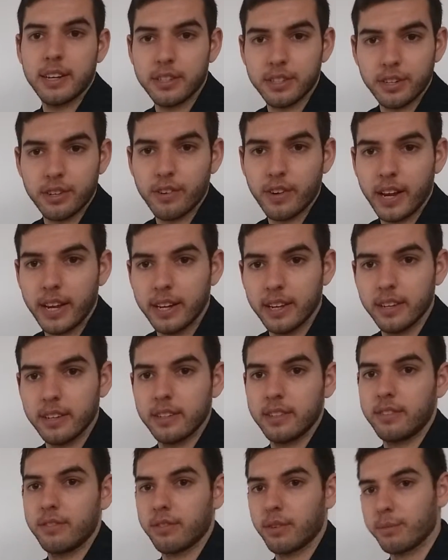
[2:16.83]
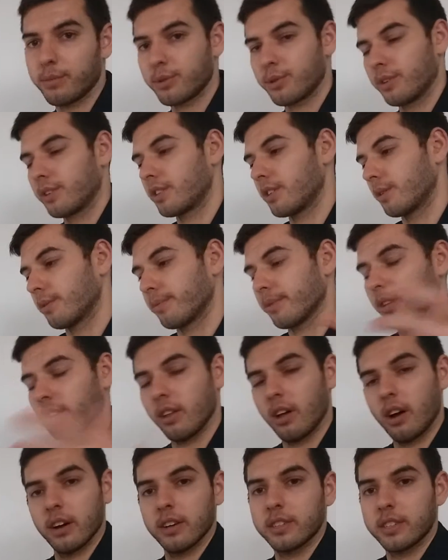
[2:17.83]
integrated from short-term
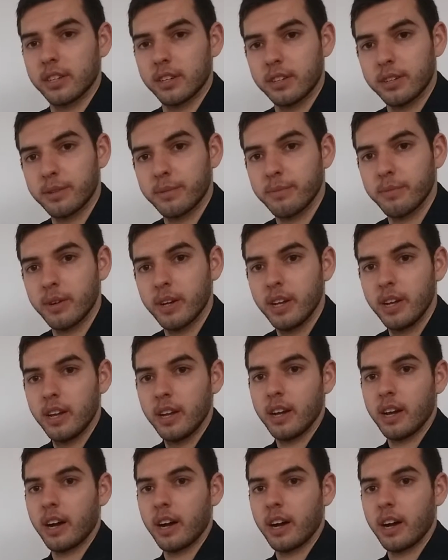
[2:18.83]
to long-term.